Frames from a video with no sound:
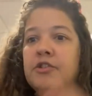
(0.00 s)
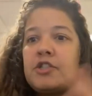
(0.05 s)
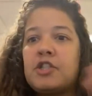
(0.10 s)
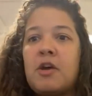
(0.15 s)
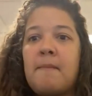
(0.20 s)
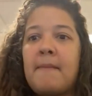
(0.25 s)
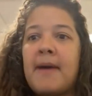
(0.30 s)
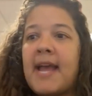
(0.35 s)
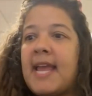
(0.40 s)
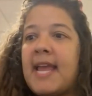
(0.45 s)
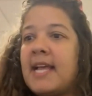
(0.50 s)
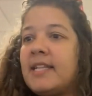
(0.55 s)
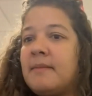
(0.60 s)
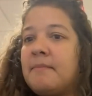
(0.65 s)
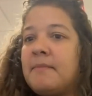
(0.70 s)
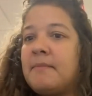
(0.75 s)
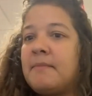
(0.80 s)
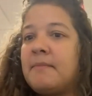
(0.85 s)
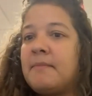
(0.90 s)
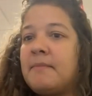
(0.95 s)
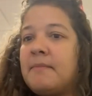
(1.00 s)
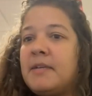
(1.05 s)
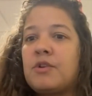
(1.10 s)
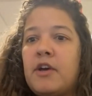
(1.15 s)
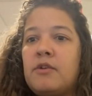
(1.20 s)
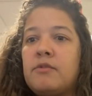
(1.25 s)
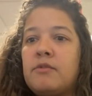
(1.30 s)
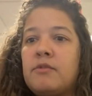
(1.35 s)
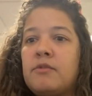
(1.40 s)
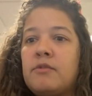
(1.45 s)
So my
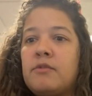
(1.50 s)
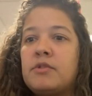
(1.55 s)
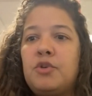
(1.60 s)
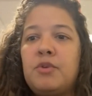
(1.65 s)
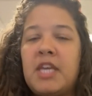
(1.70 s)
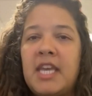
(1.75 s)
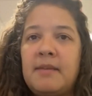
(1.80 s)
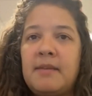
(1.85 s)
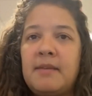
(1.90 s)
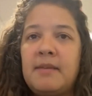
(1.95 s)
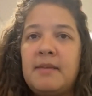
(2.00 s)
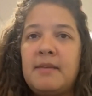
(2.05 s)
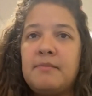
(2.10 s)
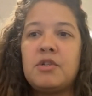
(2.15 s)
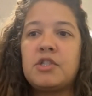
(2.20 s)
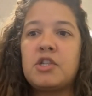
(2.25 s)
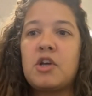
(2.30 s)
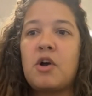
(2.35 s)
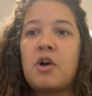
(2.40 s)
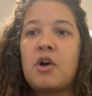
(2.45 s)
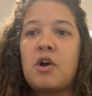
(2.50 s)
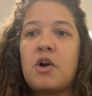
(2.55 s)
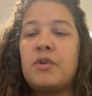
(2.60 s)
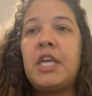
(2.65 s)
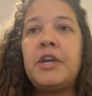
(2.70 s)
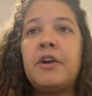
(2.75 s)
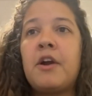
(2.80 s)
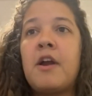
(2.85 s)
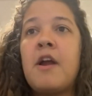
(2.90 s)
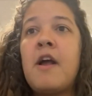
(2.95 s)
elementary folks, you keep students
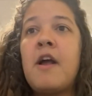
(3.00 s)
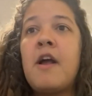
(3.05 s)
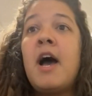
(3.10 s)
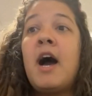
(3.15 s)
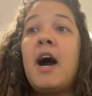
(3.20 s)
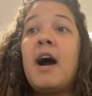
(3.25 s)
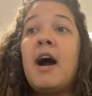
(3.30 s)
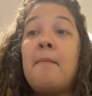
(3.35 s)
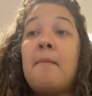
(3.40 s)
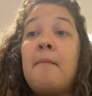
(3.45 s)
all year.